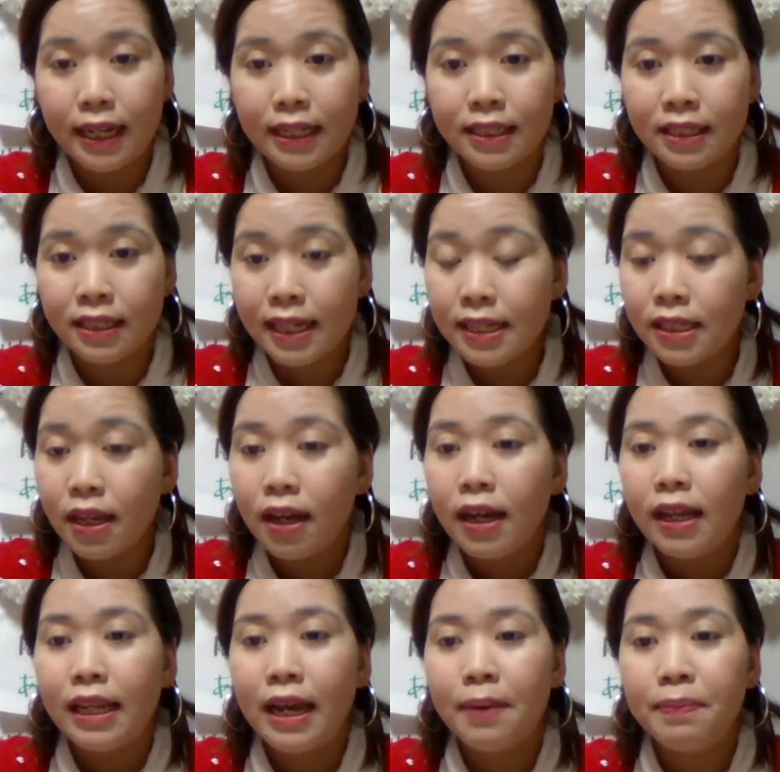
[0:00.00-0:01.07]
Says,
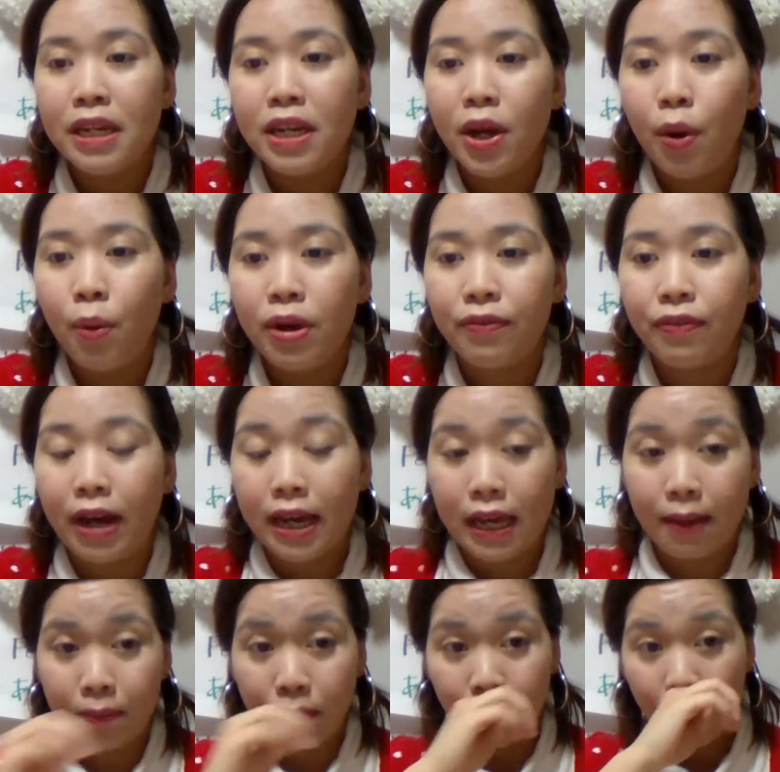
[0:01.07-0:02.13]
let me know if I
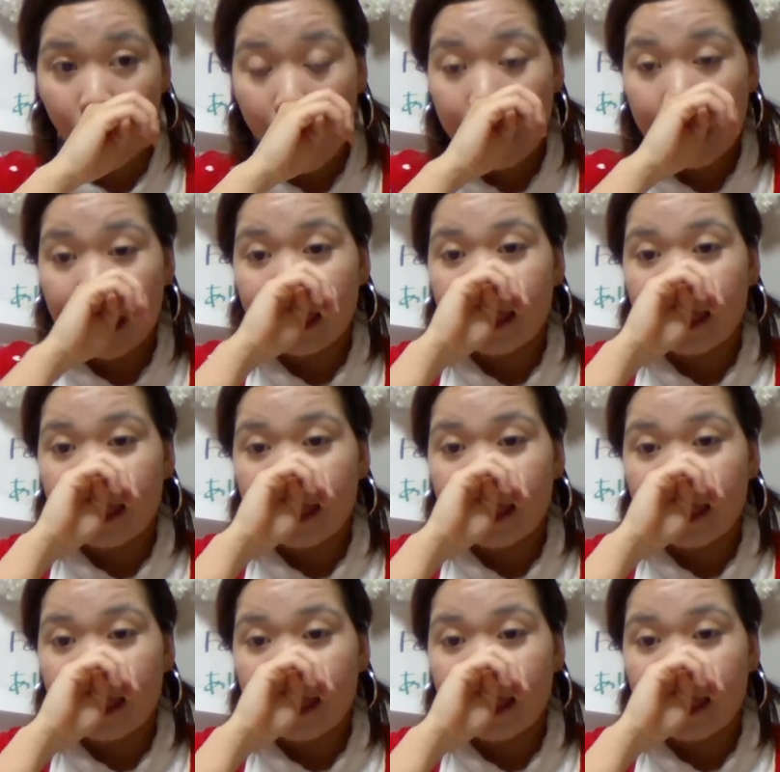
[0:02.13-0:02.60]
am wrong.